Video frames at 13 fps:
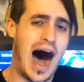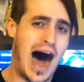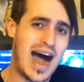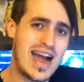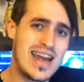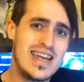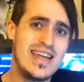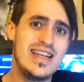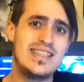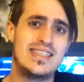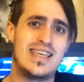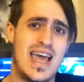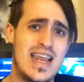I
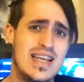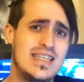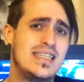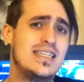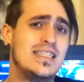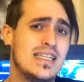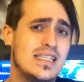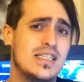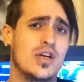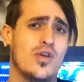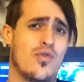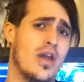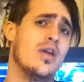tend to
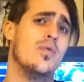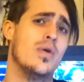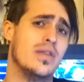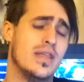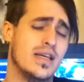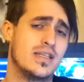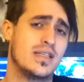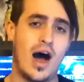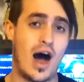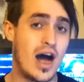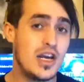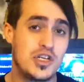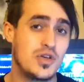disagree with this.
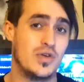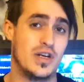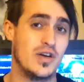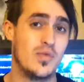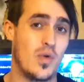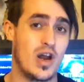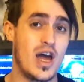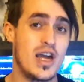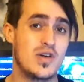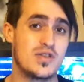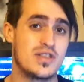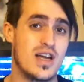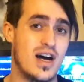I shouldn't when I
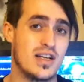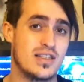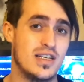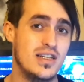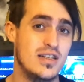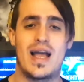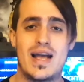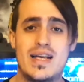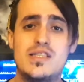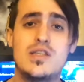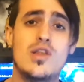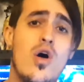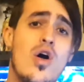got started. As
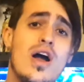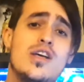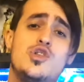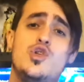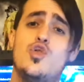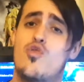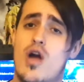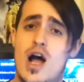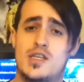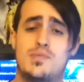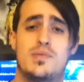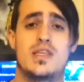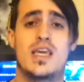long as you
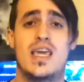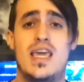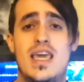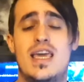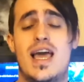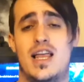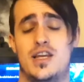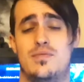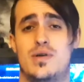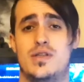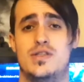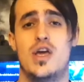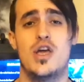grasp the key
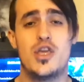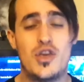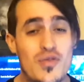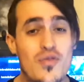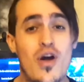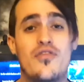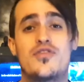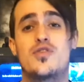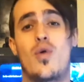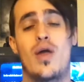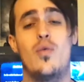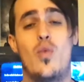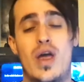elements, you're off to
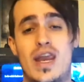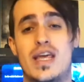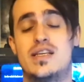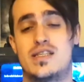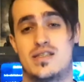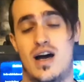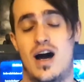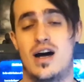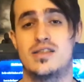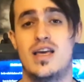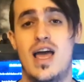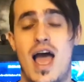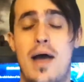a winning start.
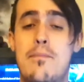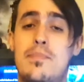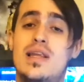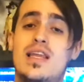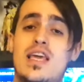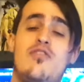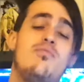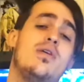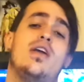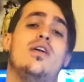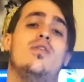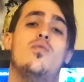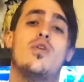And believe
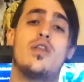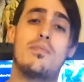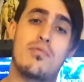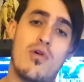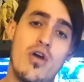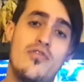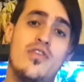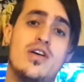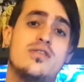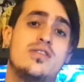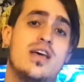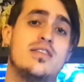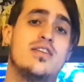me, with a profile set